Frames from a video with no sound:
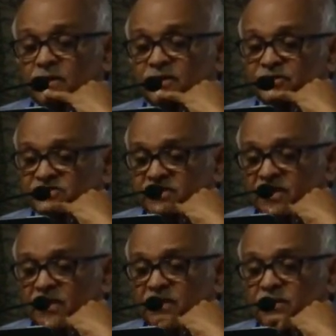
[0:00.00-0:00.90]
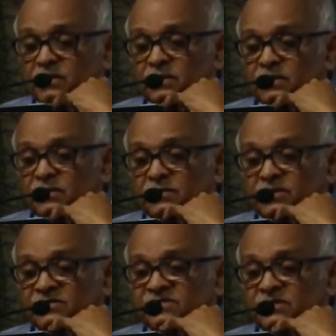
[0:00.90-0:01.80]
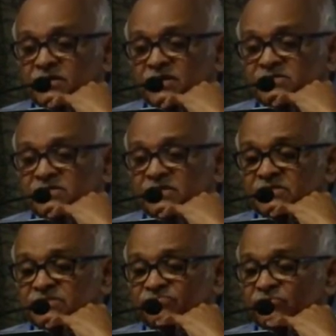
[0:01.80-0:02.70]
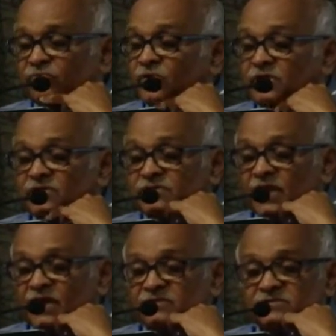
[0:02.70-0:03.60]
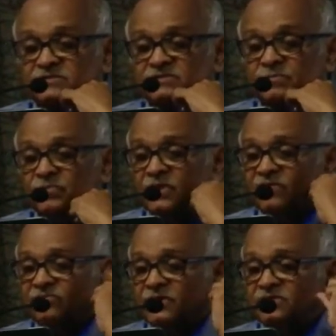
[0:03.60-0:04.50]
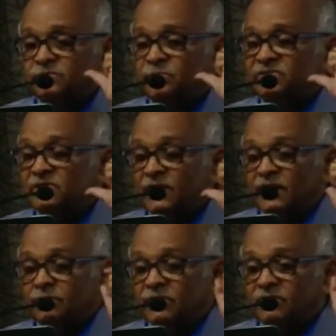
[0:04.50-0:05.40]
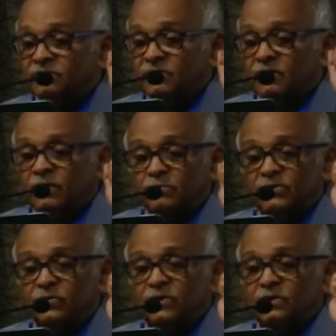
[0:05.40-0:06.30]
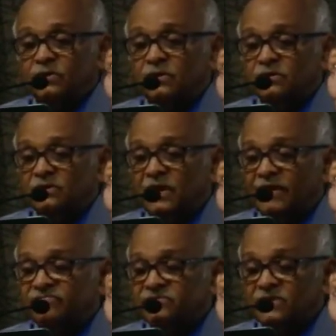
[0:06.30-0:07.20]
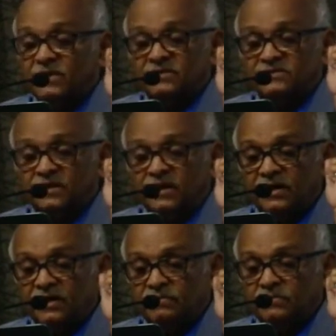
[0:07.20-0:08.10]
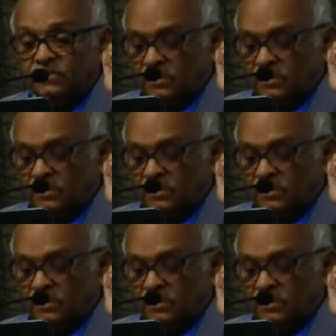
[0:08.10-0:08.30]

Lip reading: Interestingly, there is increased risk for various cancers if there is misalignment between lifestyle and circadian.